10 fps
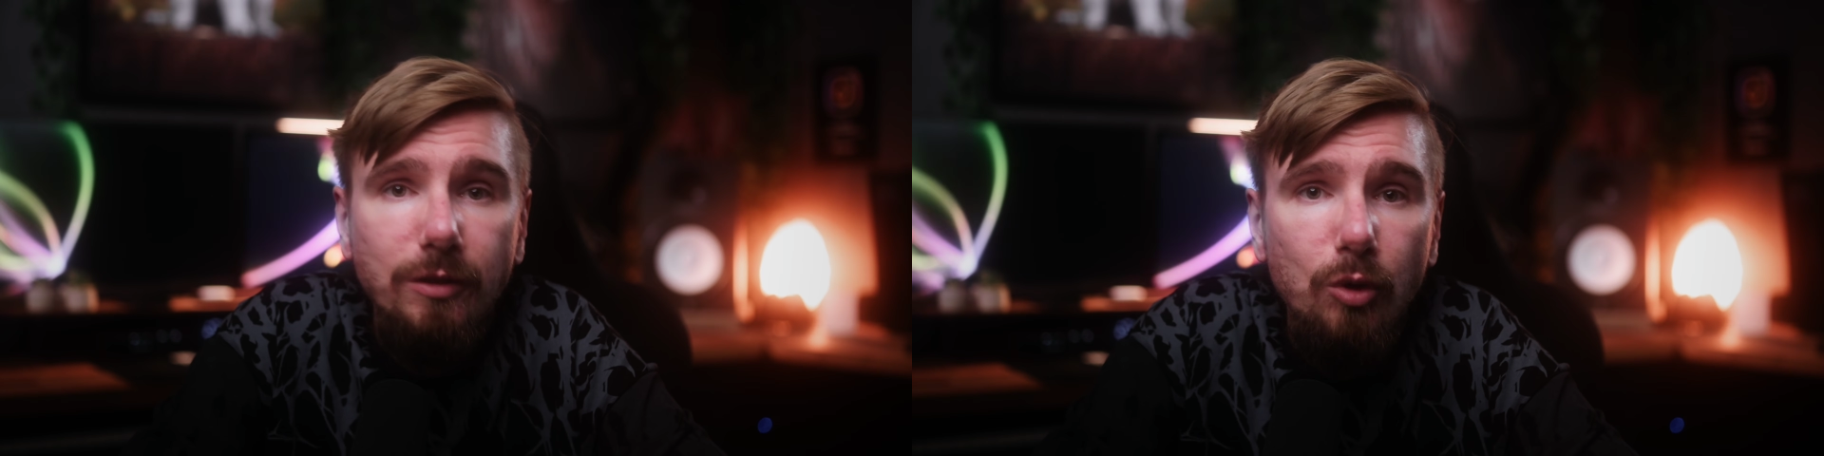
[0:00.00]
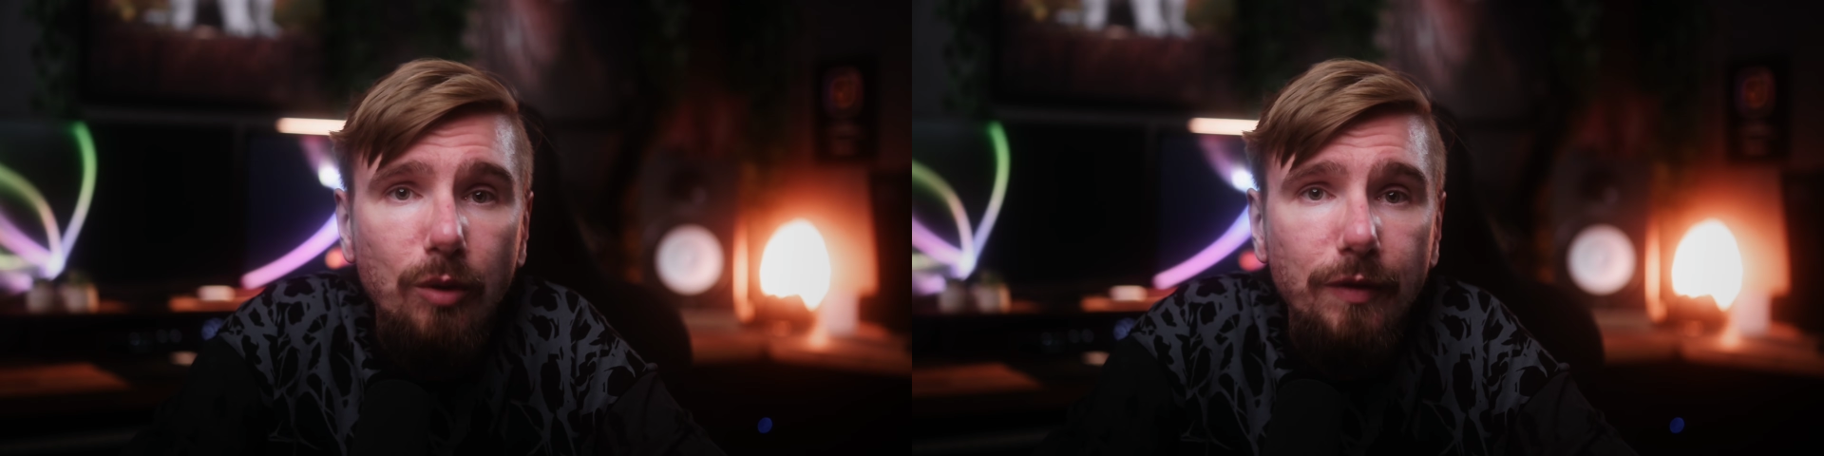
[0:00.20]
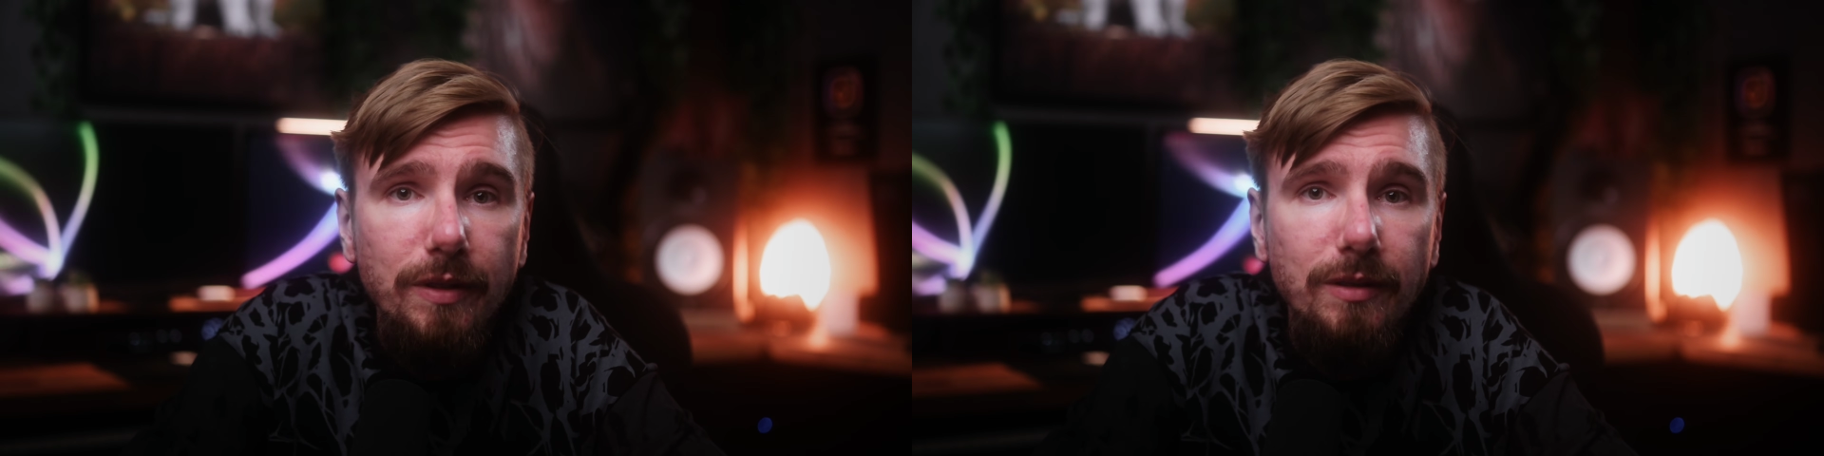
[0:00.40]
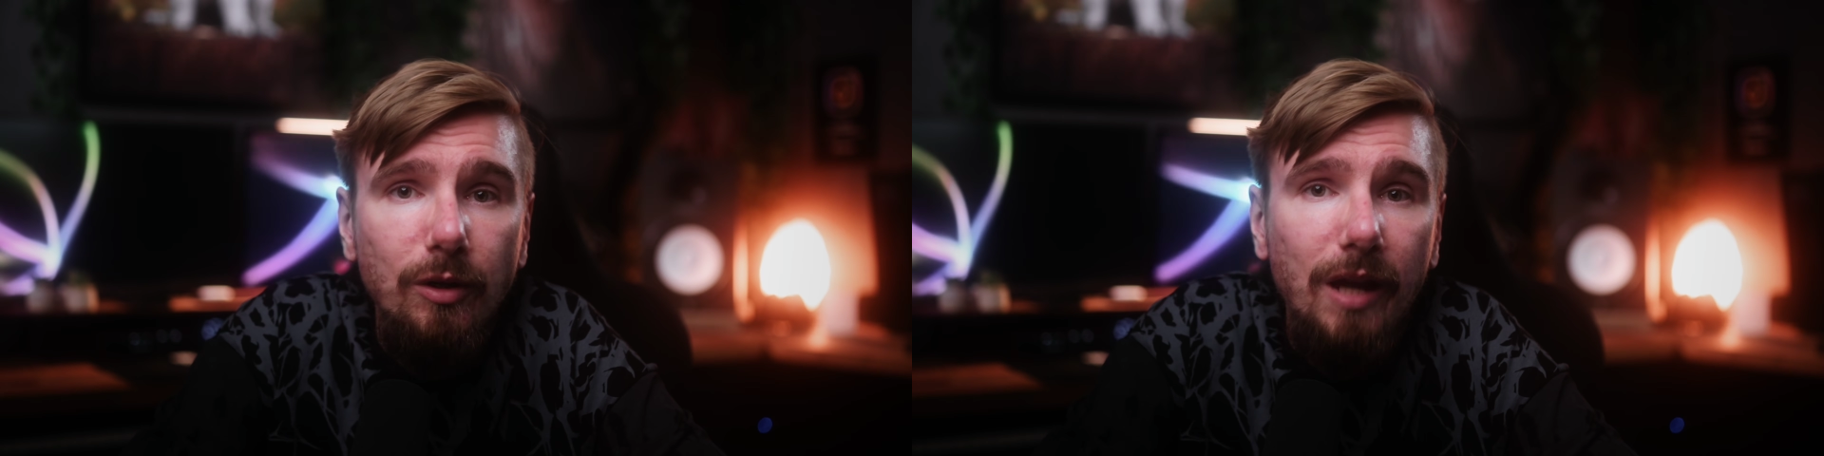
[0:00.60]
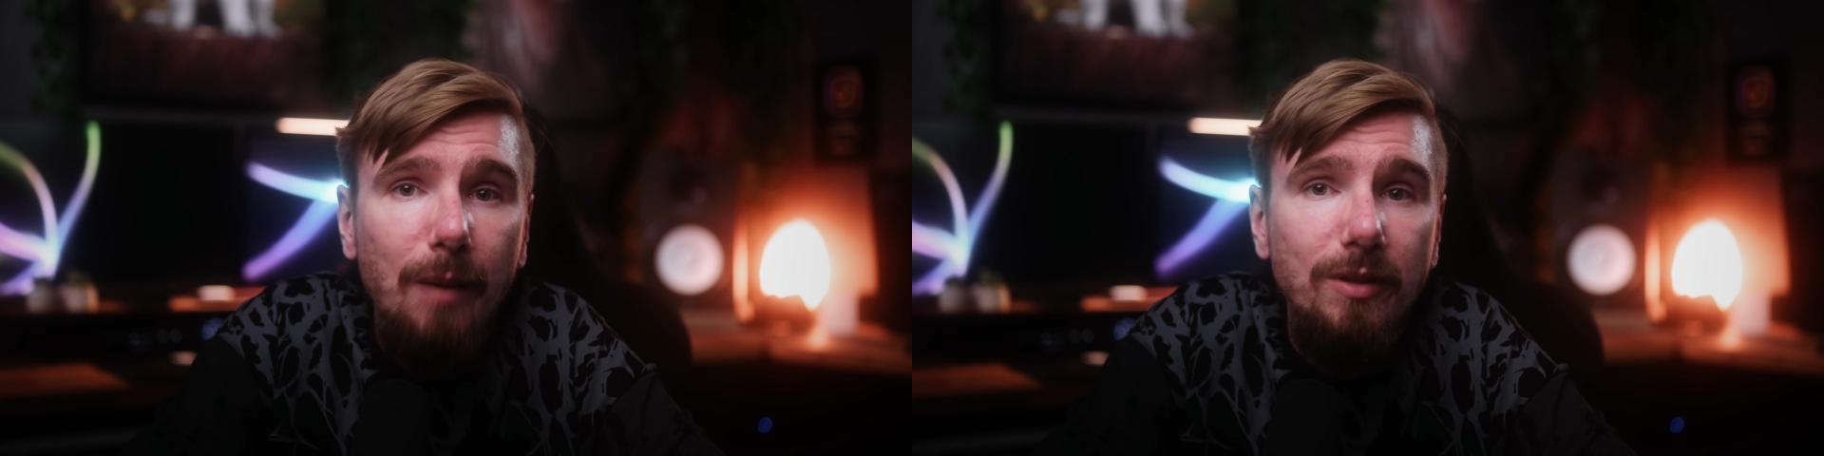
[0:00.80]
the truth is
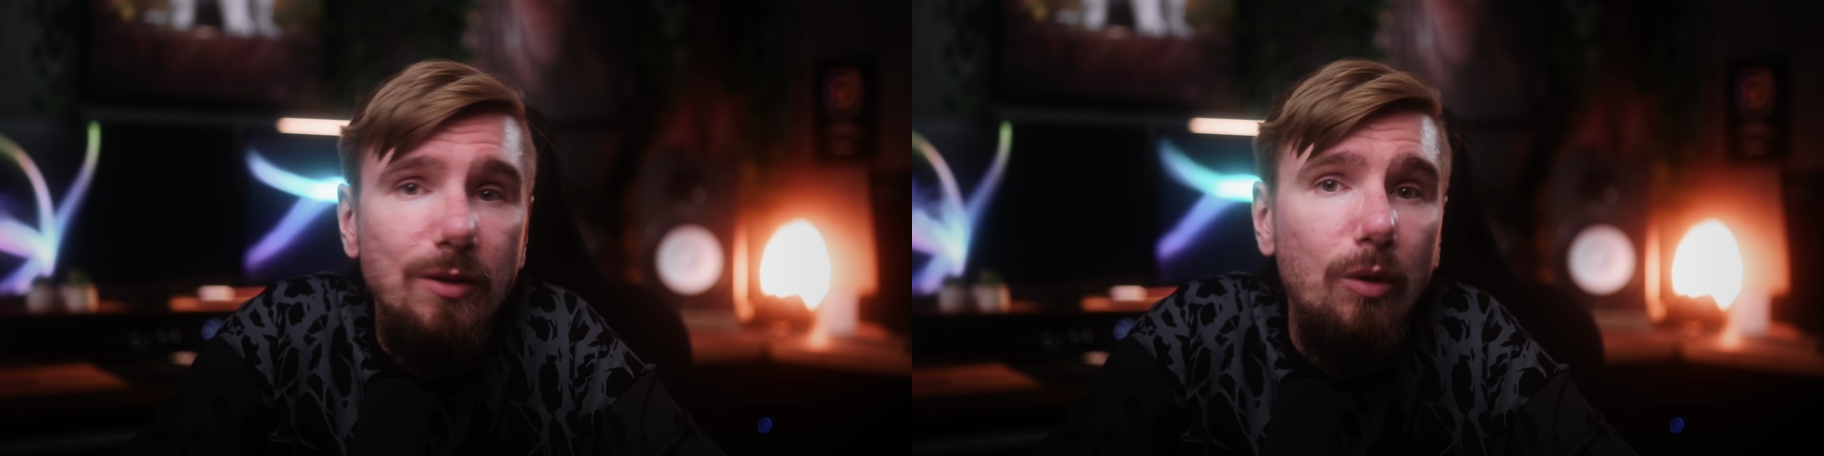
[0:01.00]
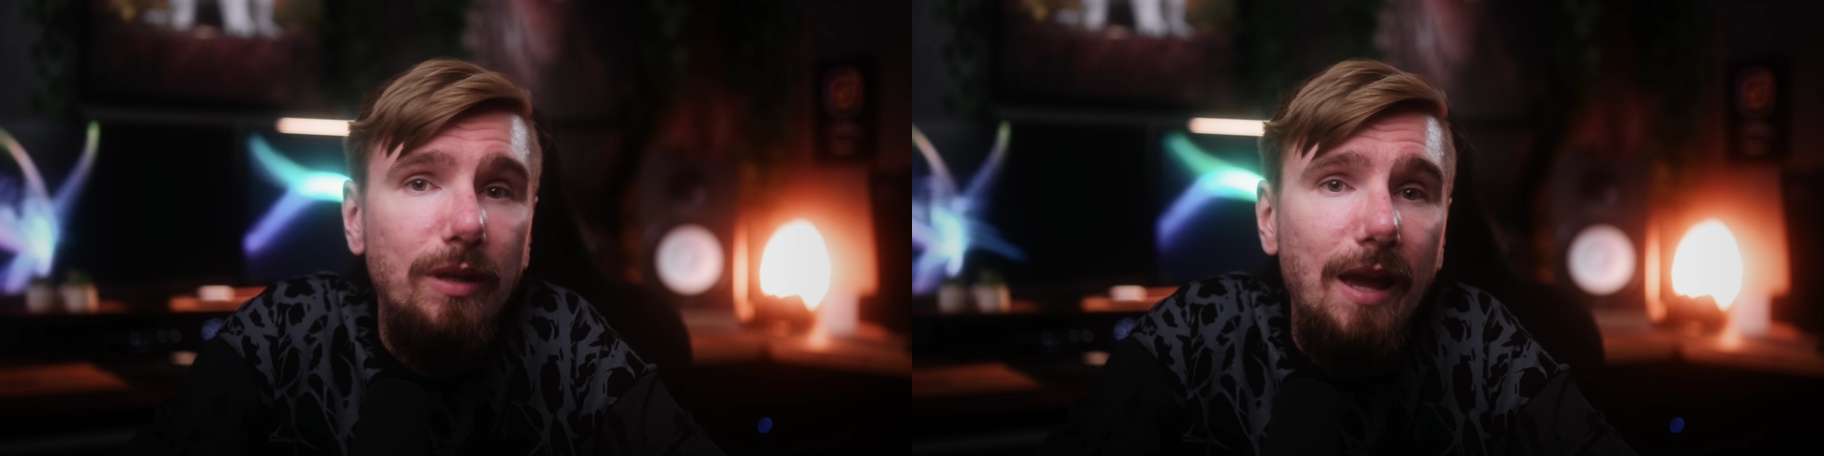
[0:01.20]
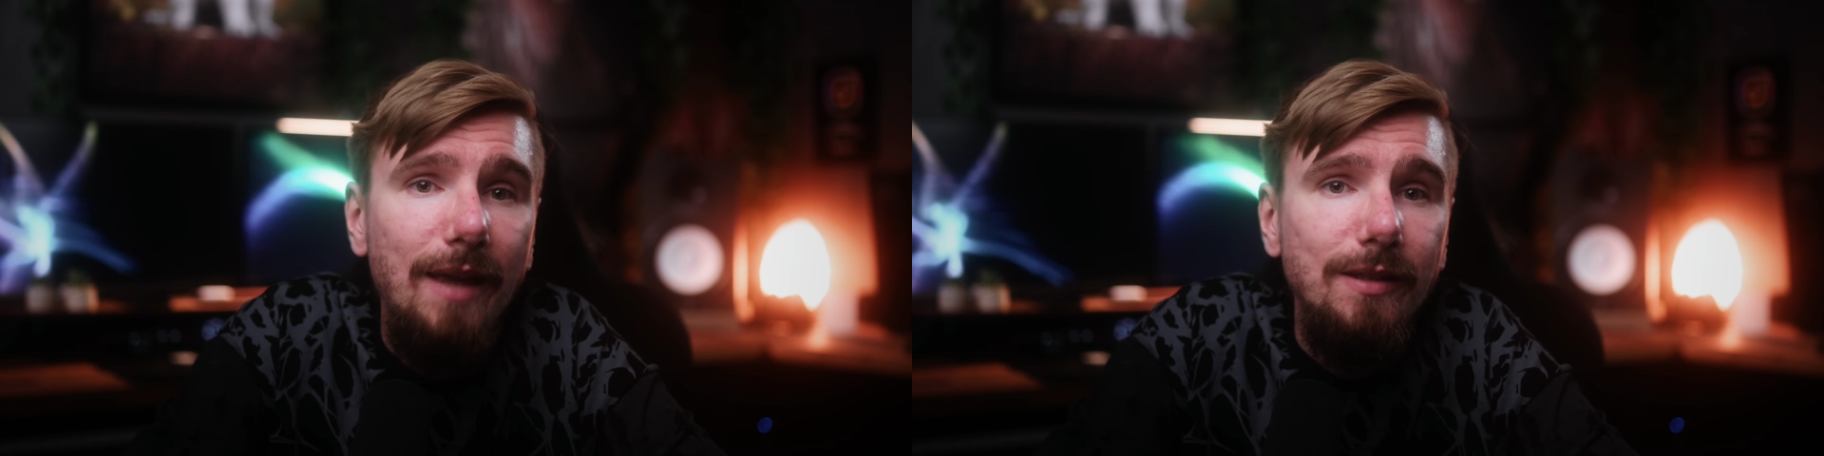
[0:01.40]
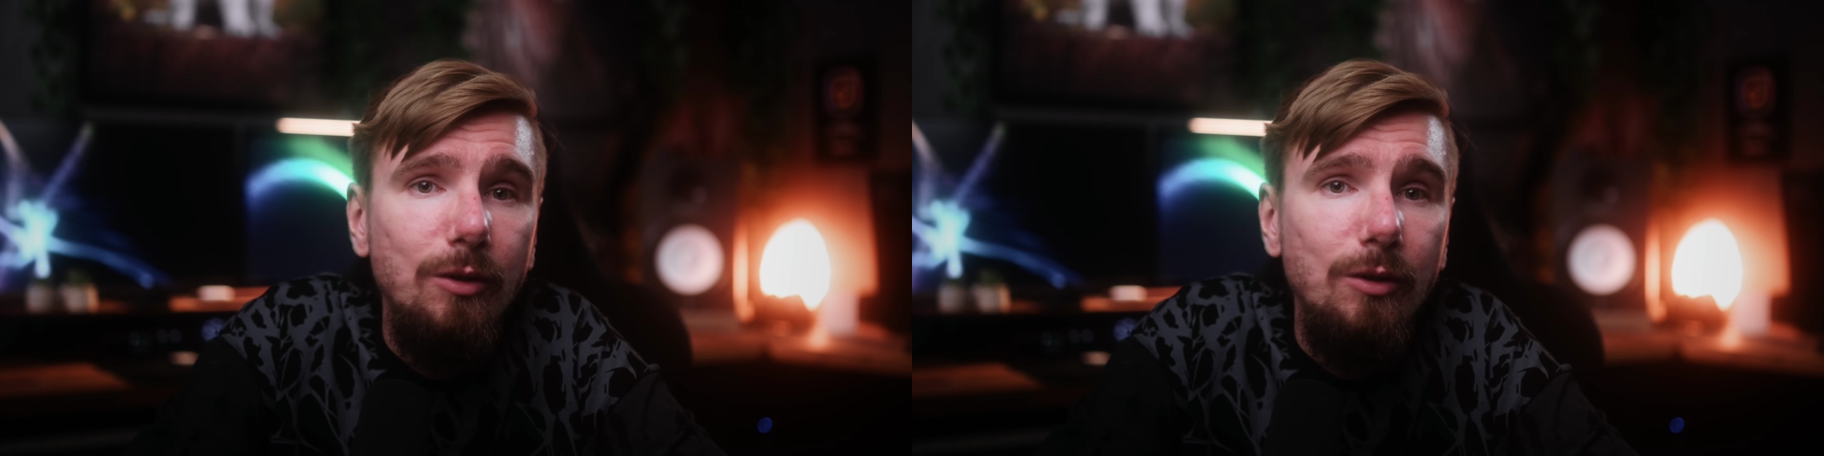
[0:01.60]
your camera is only as